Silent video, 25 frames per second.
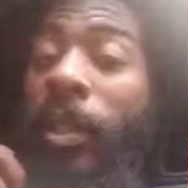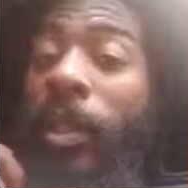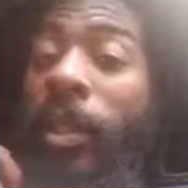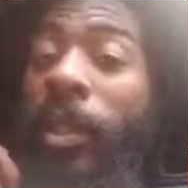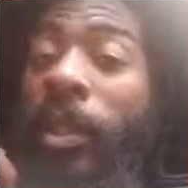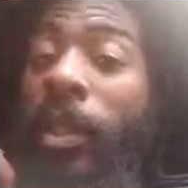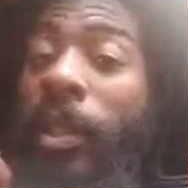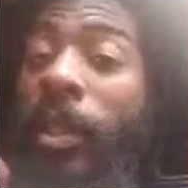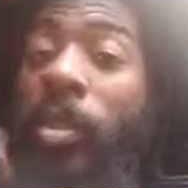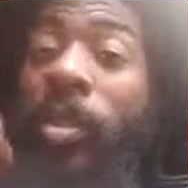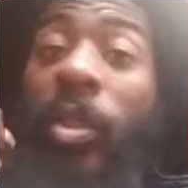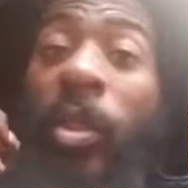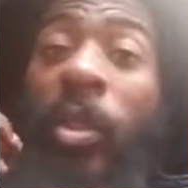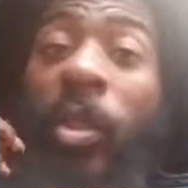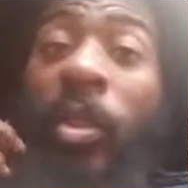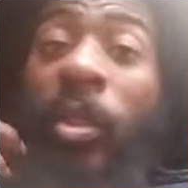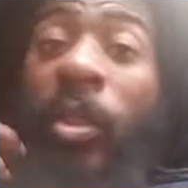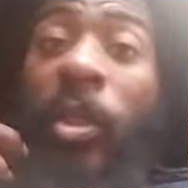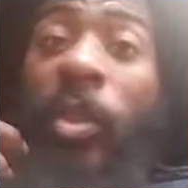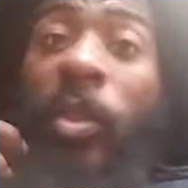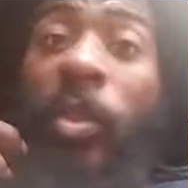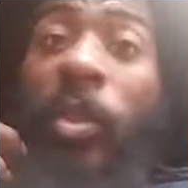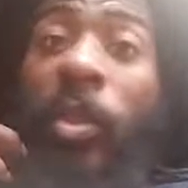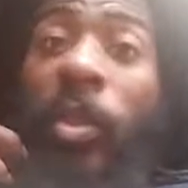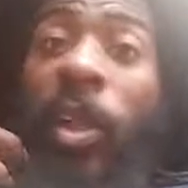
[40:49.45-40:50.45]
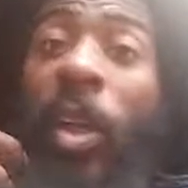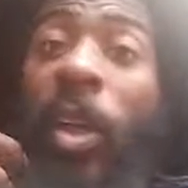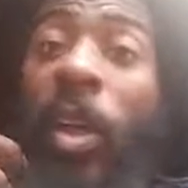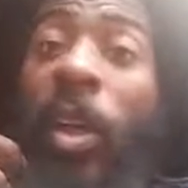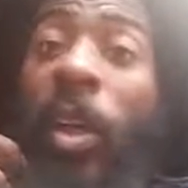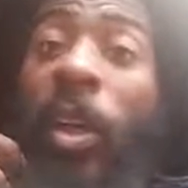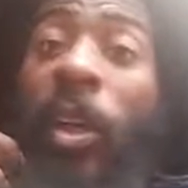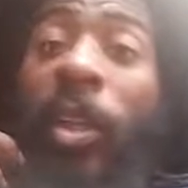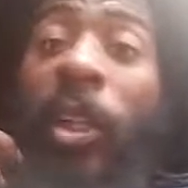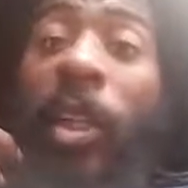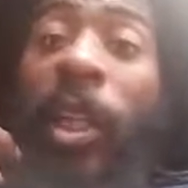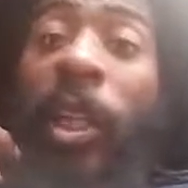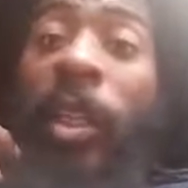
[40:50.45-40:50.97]
So it's all
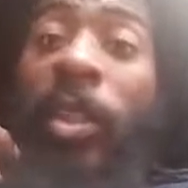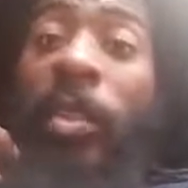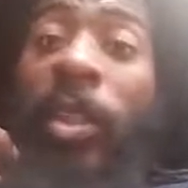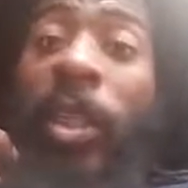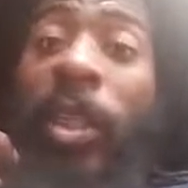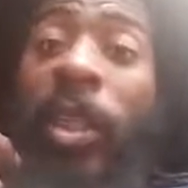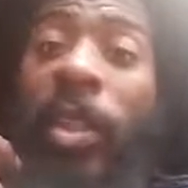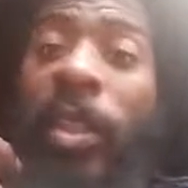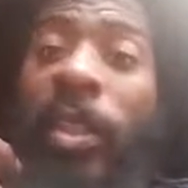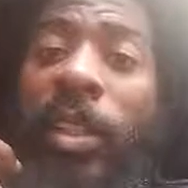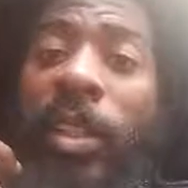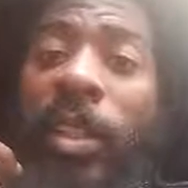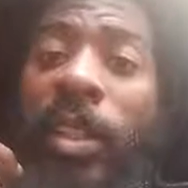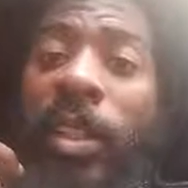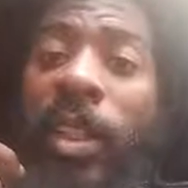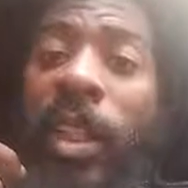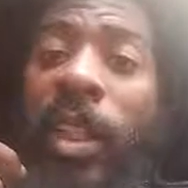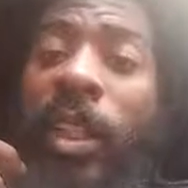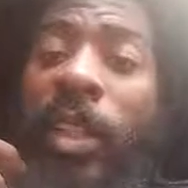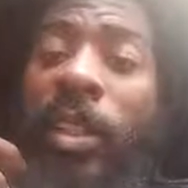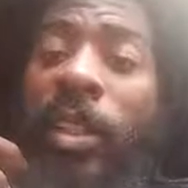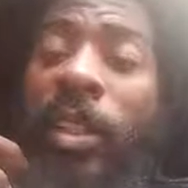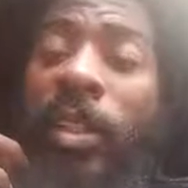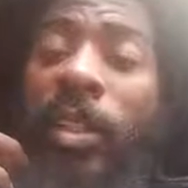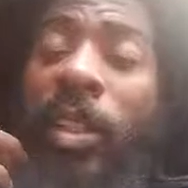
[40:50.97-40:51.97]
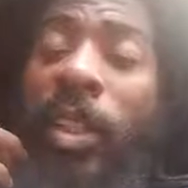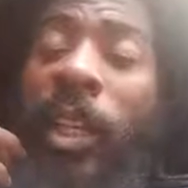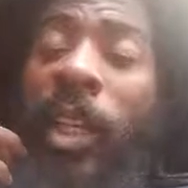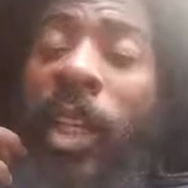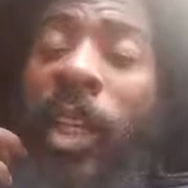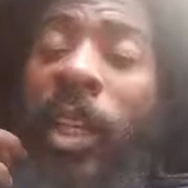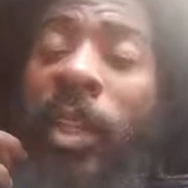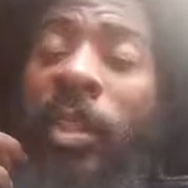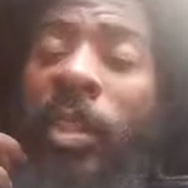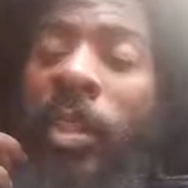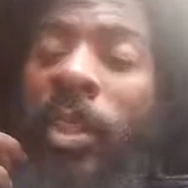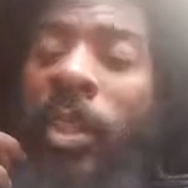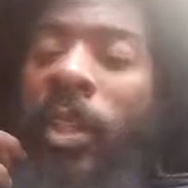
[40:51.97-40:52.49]
clout chasing
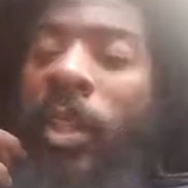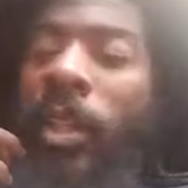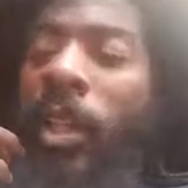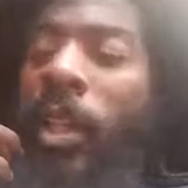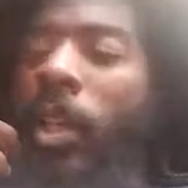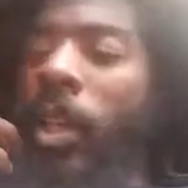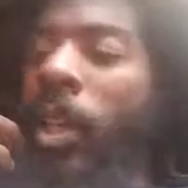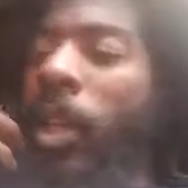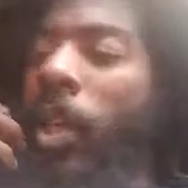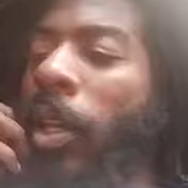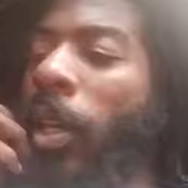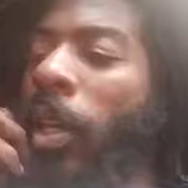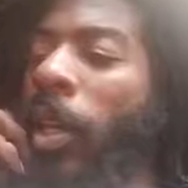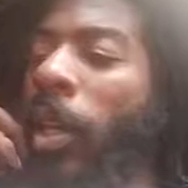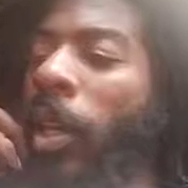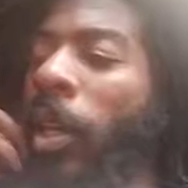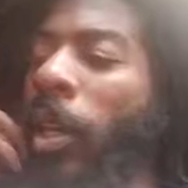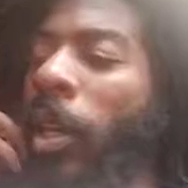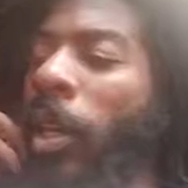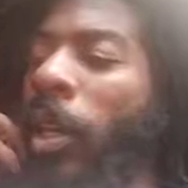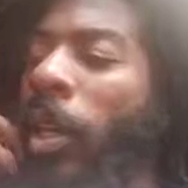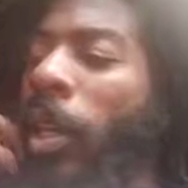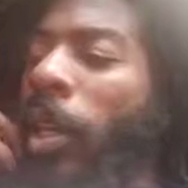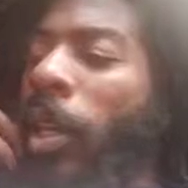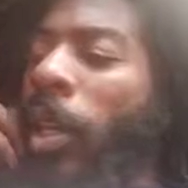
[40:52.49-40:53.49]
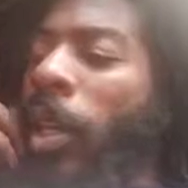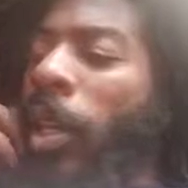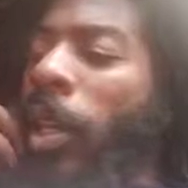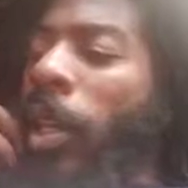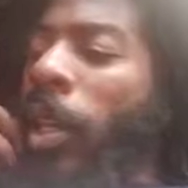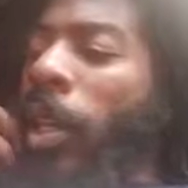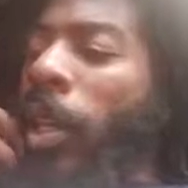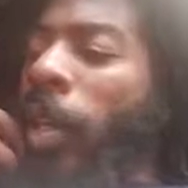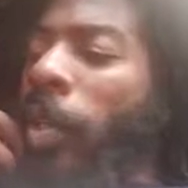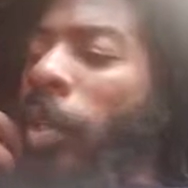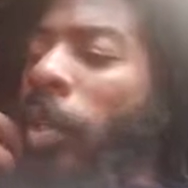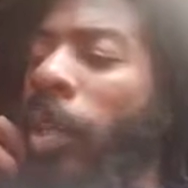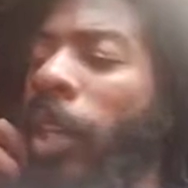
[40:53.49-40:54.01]
actually.
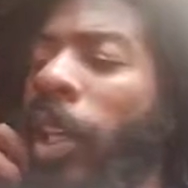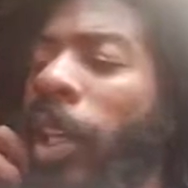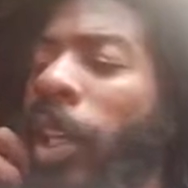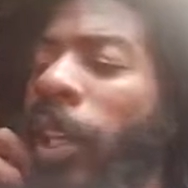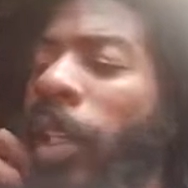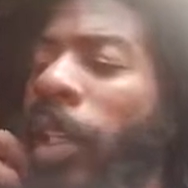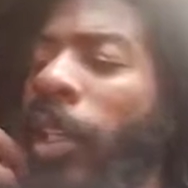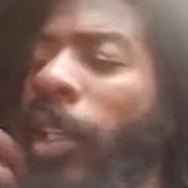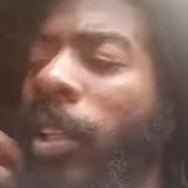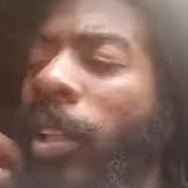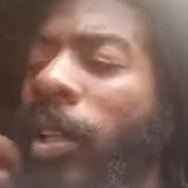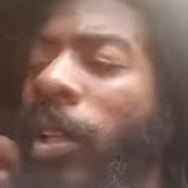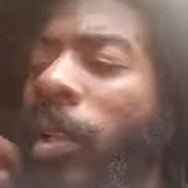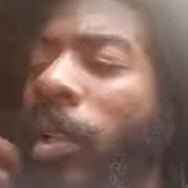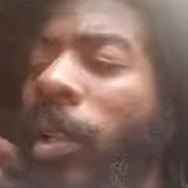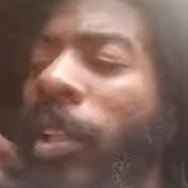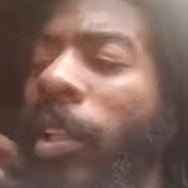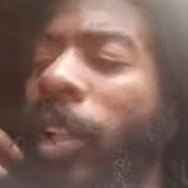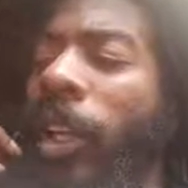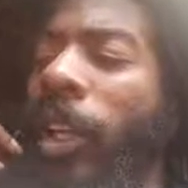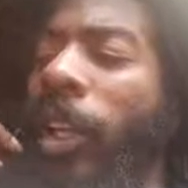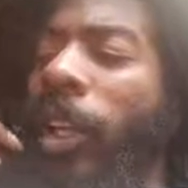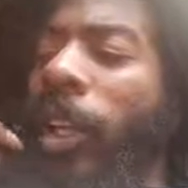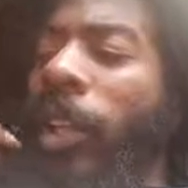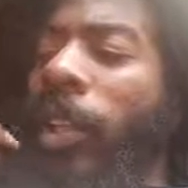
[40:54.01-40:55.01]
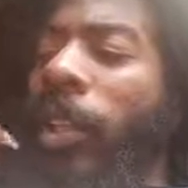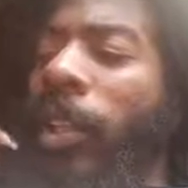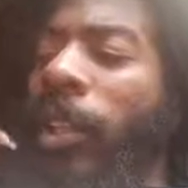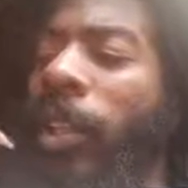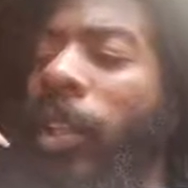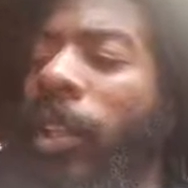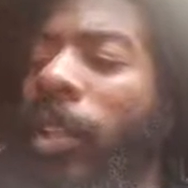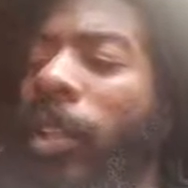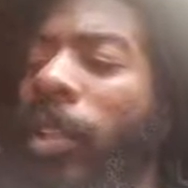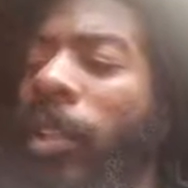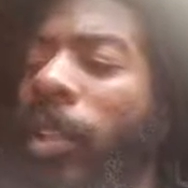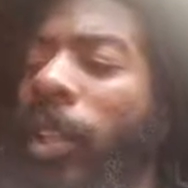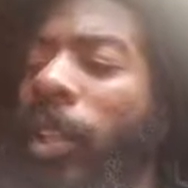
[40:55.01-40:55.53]
But yeah, they noticed that, and then
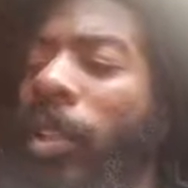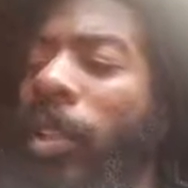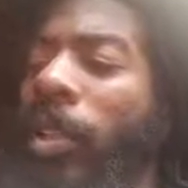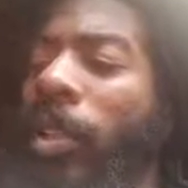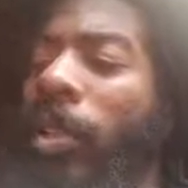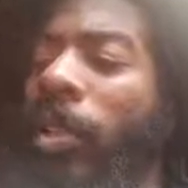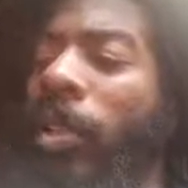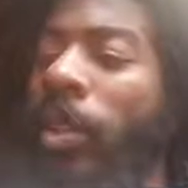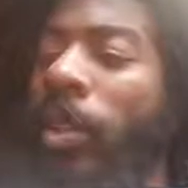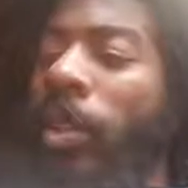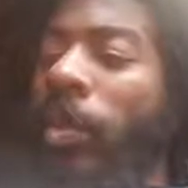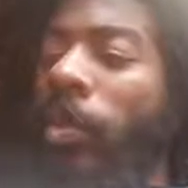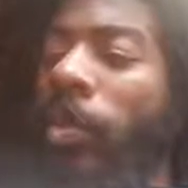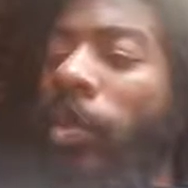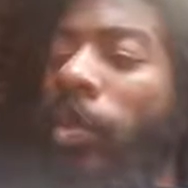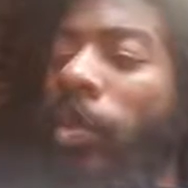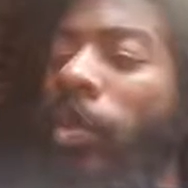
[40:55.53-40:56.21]
they start noticing